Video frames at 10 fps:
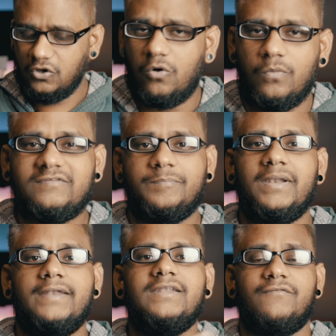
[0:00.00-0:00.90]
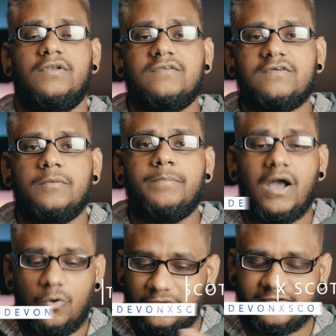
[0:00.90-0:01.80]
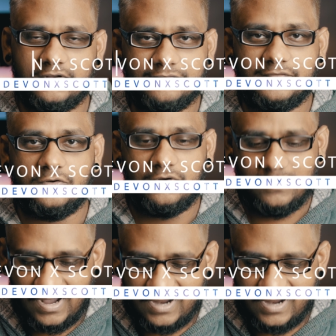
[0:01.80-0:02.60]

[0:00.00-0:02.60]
Yo, what's the plan? Devon got back with another video